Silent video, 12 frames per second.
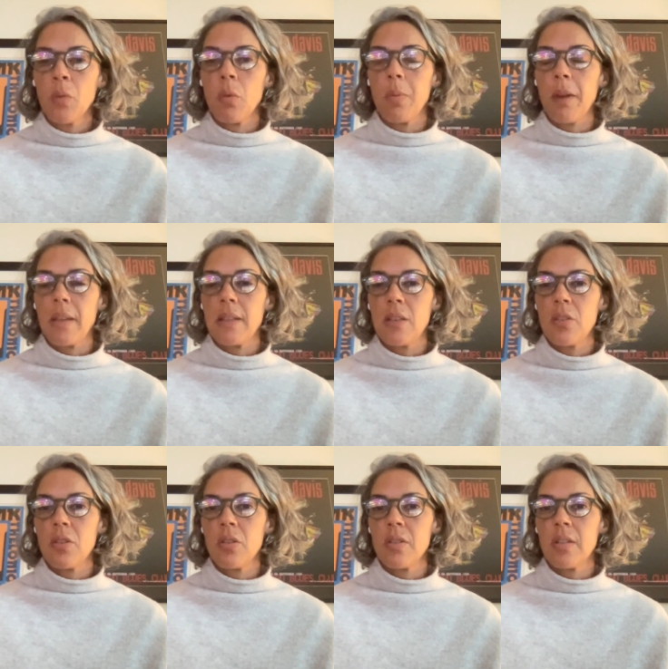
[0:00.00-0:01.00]
where
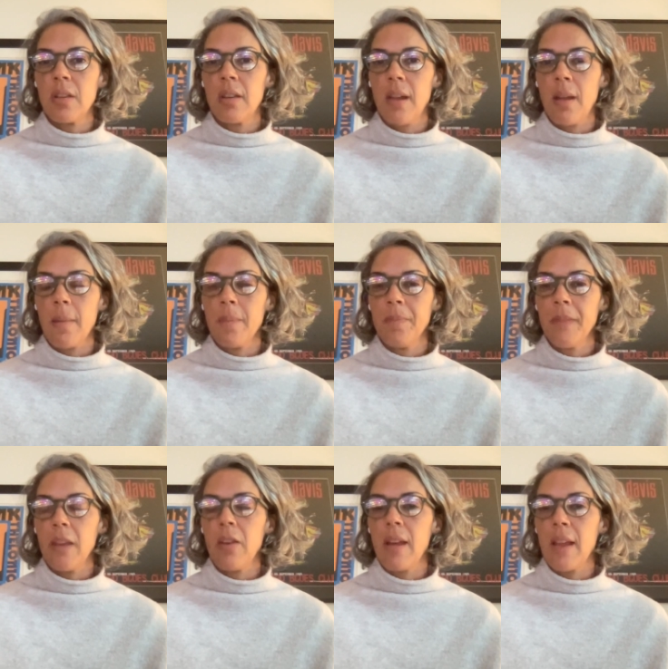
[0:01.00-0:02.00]
practitioners could come,
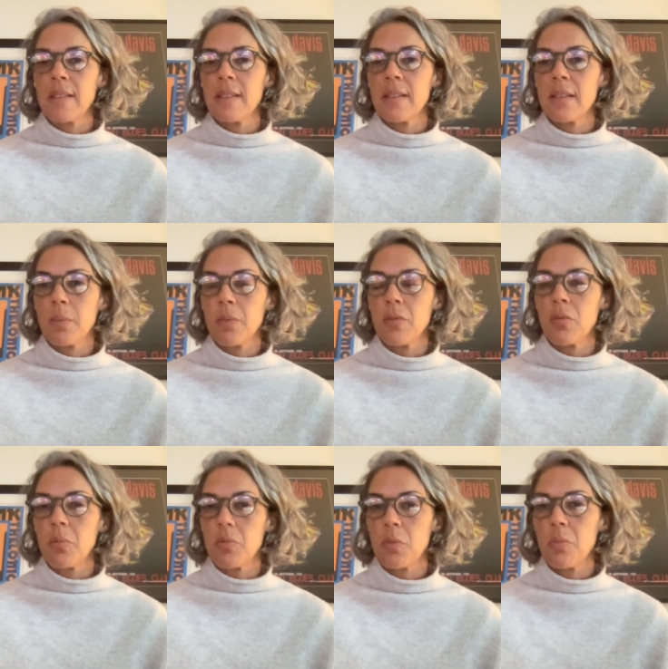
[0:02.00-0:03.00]
they could access the
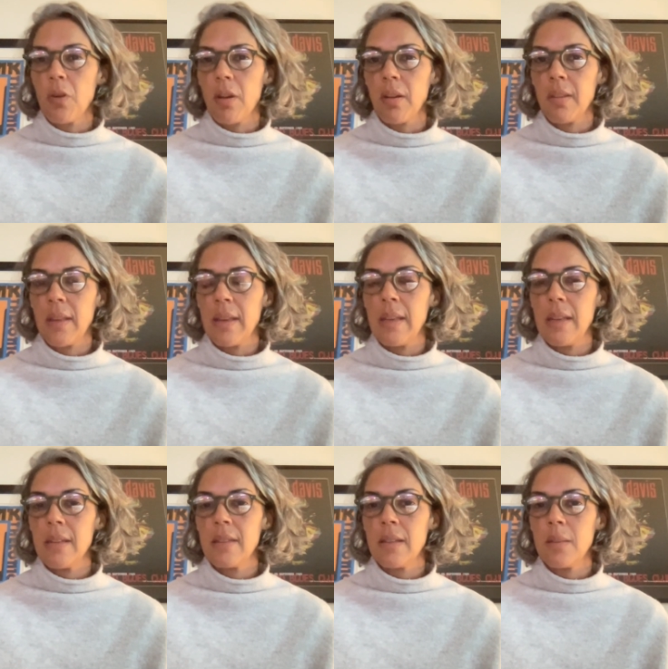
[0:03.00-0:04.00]
prescription product they
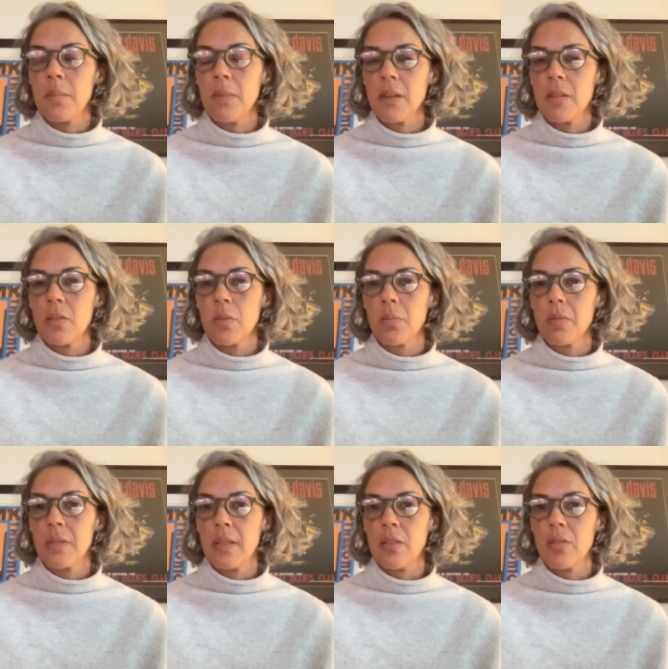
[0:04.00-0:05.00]
needed to administer
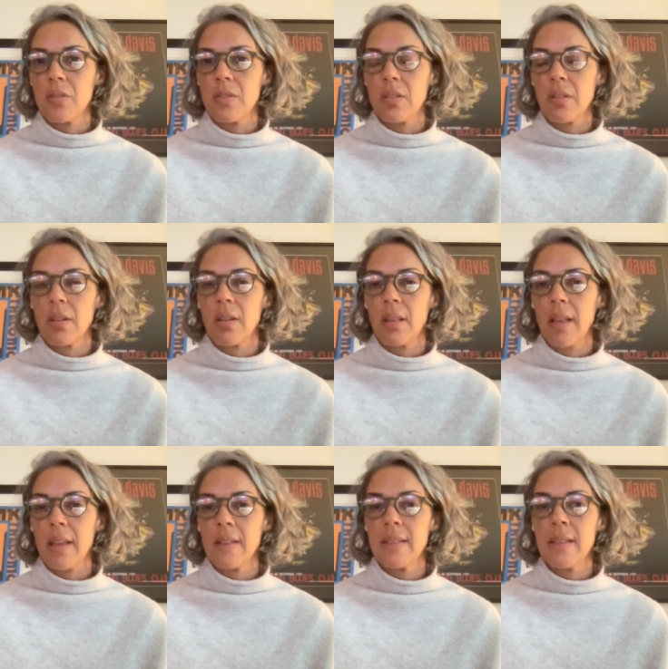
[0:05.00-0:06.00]
procedures to their
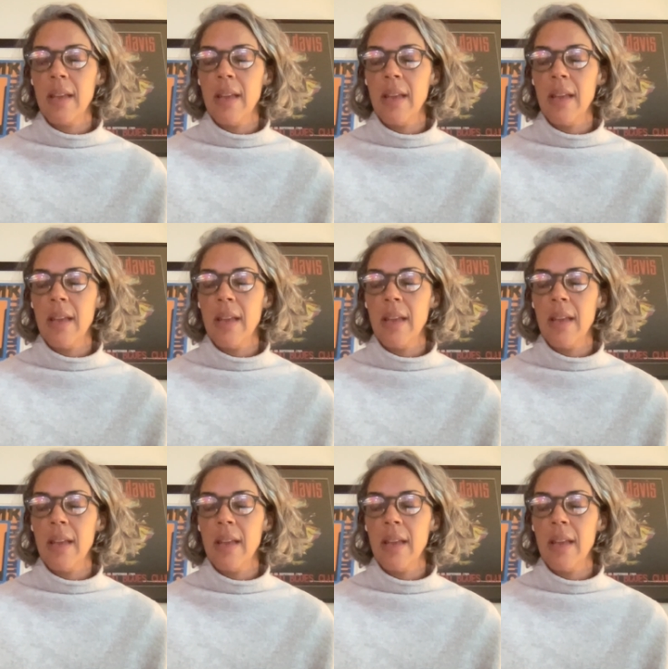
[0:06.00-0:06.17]
clients